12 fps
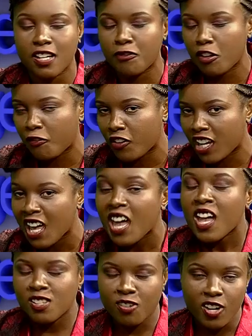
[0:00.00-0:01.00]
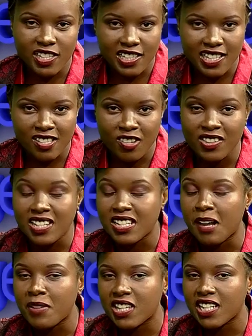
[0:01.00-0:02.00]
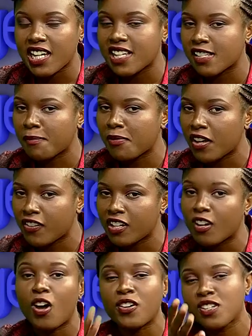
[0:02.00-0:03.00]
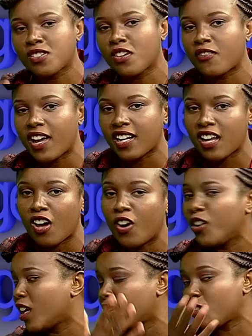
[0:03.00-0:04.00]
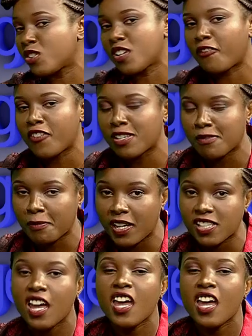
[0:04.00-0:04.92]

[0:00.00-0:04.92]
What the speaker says: Feel free to contact us on the number that is appearing on the screen right now, or you can go to our Facebook page.